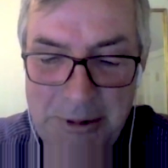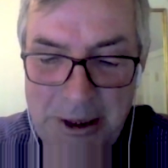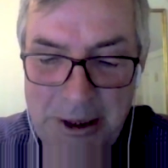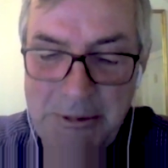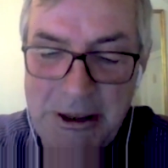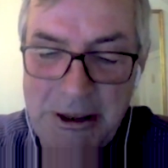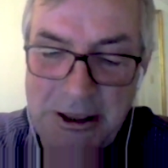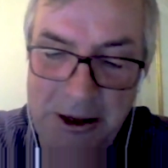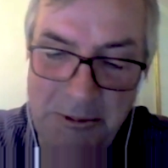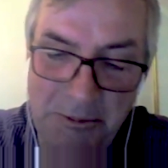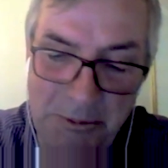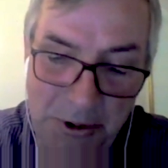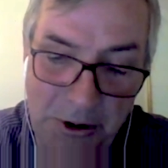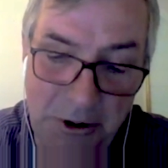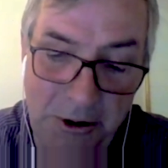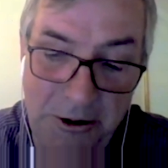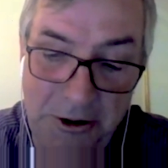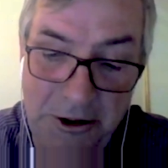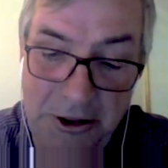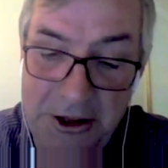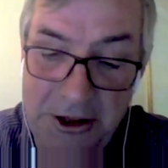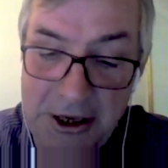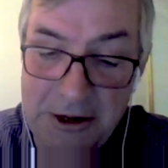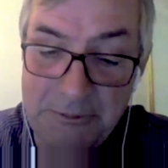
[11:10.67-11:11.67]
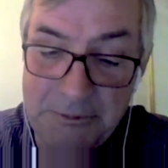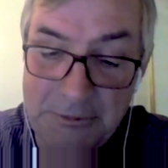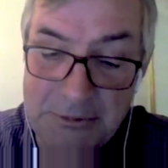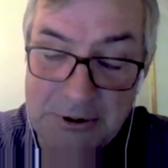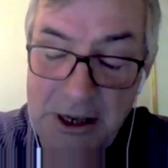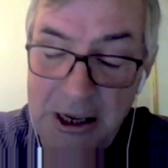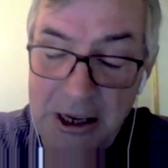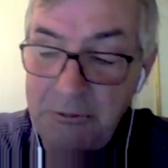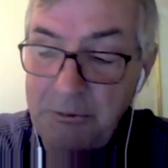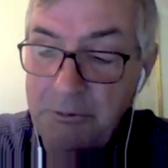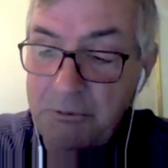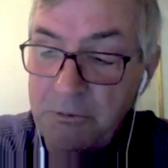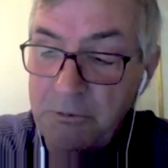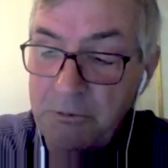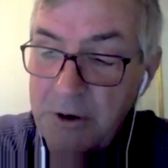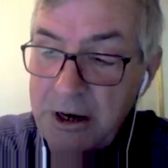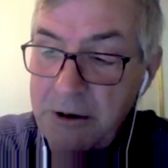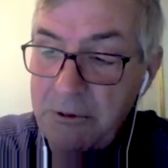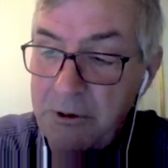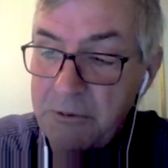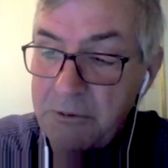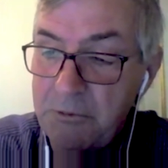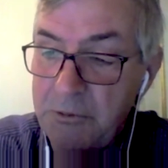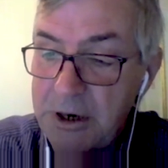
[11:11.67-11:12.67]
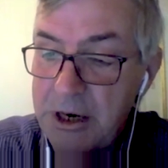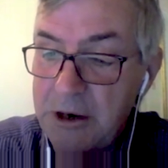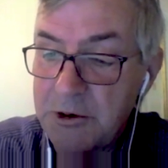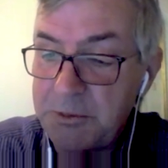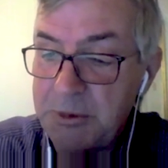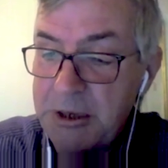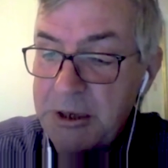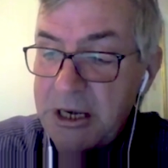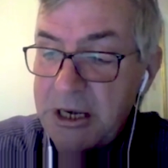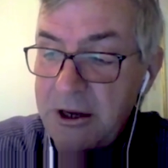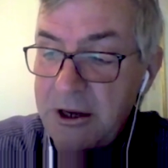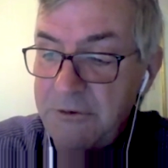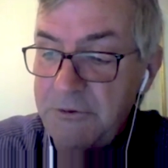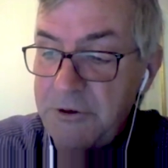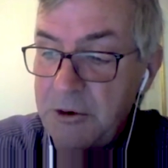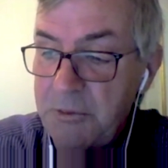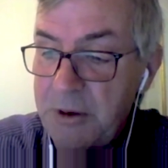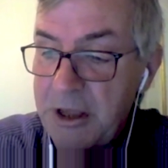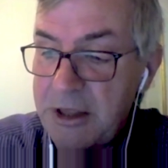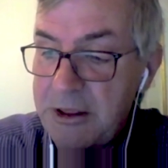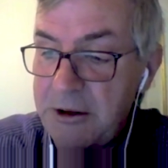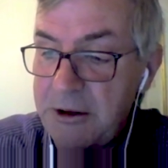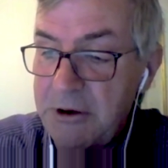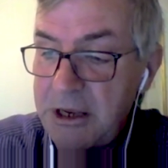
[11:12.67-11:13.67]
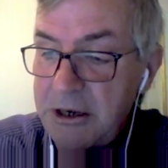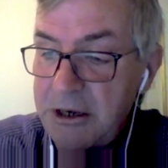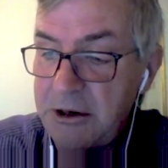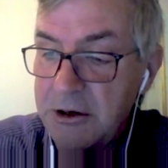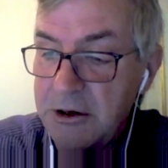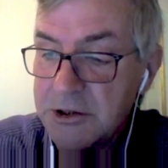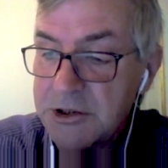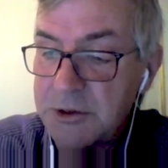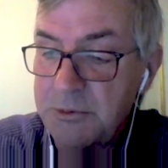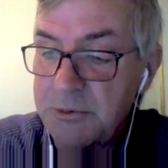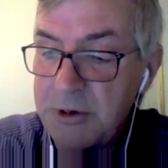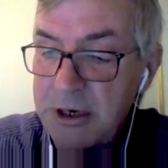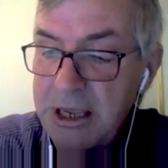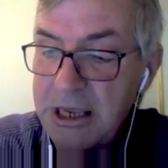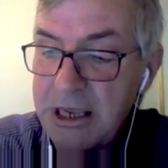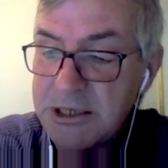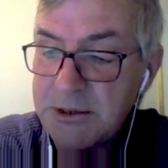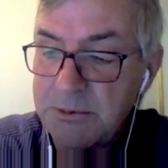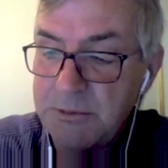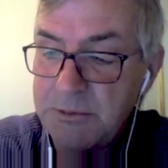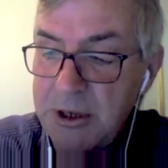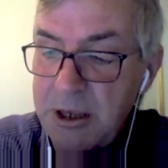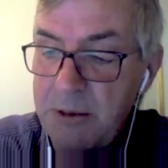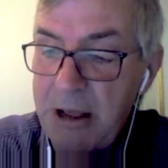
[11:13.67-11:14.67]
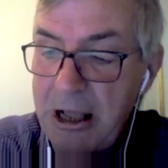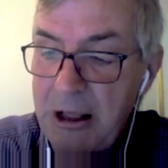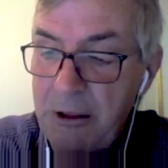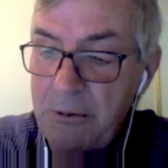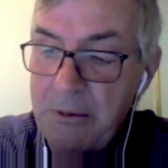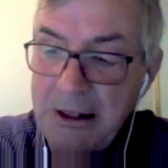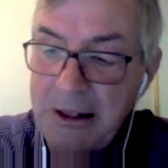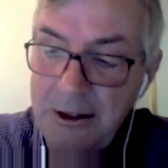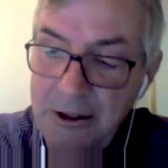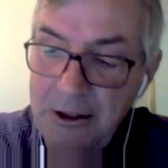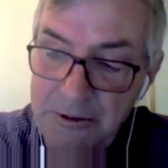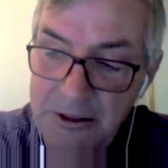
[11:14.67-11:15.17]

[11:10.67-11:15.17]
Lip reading: But the important thing, when I was being interviewed by the radio, somebody asked me about